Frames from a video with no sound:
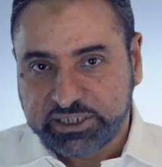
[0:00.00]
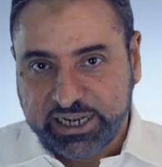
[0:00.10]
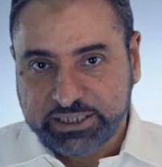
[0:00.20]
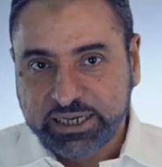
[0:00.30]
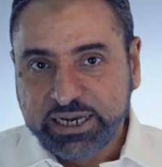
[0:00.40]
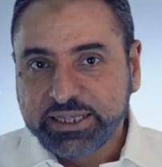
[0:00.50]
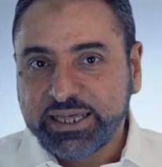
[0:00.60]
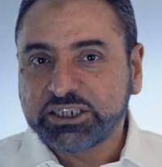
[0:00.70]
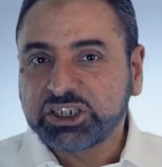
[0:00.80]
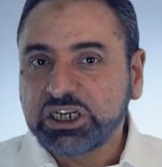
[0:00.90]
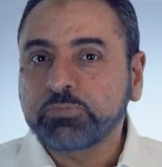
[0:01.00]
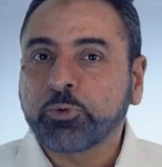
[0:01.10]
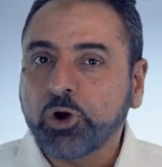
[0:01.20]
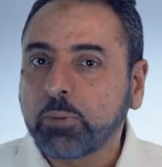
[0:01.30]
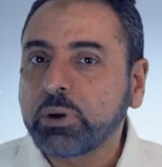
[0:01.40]
said that she
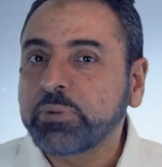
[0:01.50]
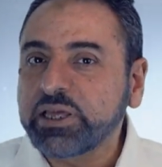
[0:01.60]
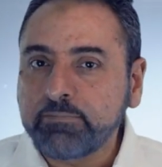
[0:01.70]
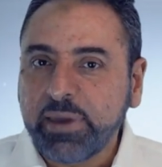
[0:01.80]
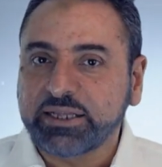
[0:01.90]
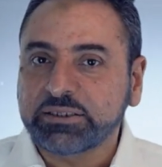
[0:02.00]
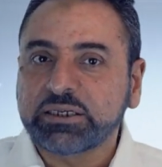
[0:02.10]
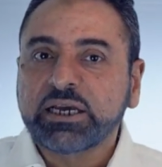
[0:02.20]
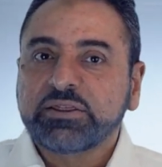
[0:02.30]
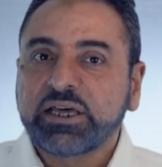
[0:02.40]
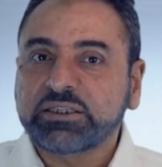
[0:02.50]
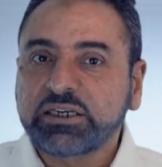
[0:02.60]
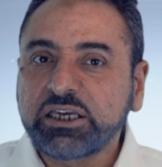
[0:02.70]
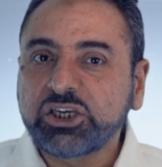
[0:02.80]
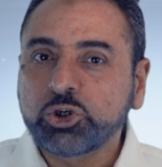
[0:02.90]
probably meant that
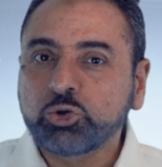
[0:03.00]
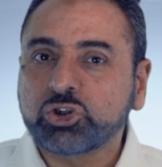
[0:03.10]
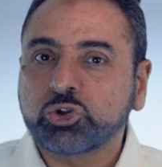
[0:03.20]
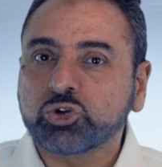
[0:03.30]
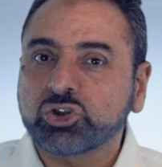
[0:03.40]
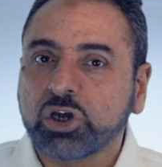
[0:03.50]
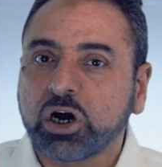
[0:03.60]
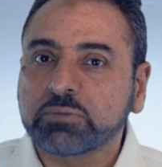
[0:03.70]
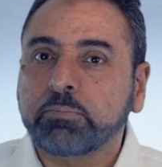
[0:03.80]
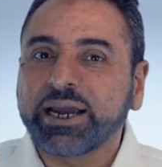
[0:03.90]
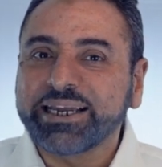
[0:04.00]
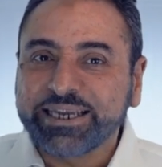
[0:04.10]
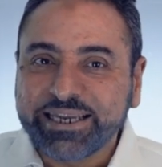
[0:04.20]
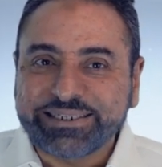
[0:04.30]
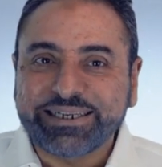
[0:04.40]
he used to start by
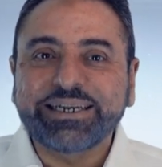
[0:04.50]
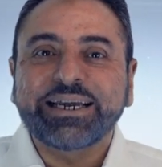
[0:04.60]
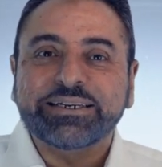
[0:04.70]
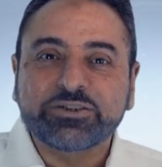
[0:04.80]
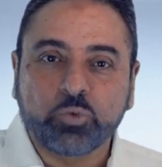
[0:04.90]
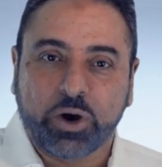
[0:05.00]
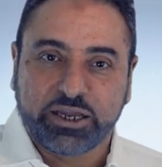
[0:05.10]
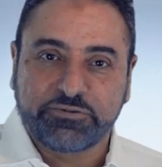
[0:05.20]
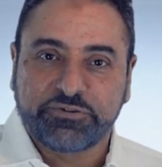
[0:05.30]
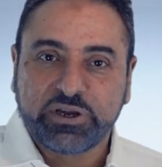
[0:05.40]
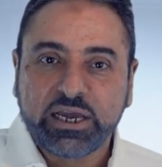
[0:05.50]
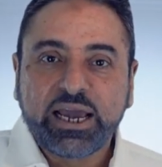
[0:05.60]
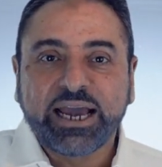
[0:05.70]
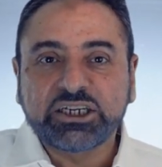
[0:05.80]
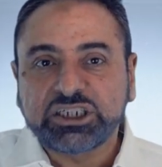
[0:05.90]
kissing his wife,
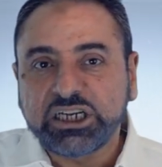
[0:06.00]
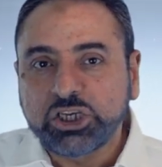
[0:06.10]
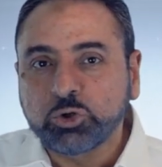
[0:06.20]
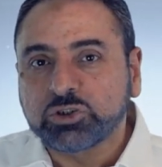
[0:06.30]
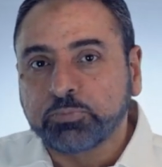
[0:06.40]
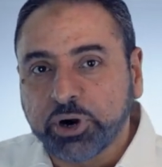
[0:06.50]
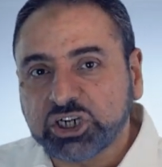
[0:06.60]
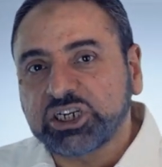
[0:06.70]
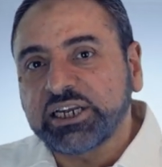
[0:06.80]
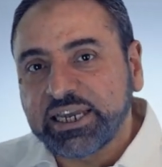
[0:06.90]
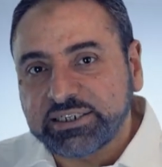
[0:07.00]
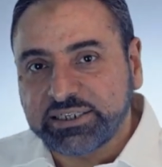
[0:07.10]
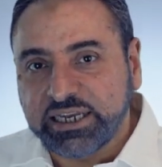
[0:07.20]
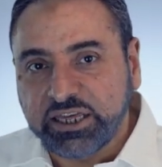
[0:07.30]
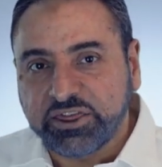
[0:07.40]
and she used brushing his
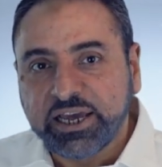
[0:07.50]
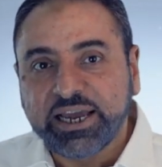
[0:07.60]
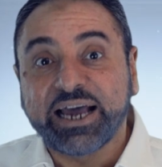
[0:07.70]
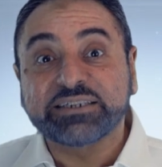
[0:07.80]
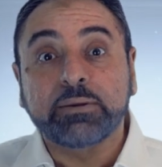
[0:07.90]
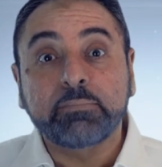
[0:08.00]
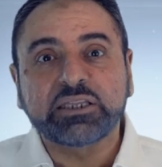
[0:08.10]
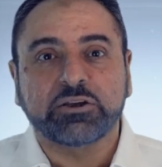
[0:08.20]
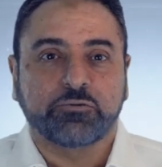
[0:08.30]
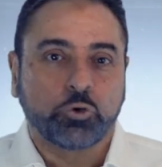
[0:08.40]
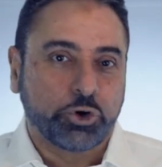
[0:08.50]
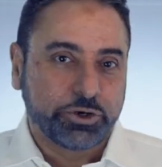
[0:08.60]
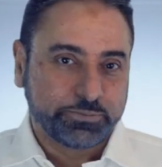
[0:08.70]
teeth as a metaphor.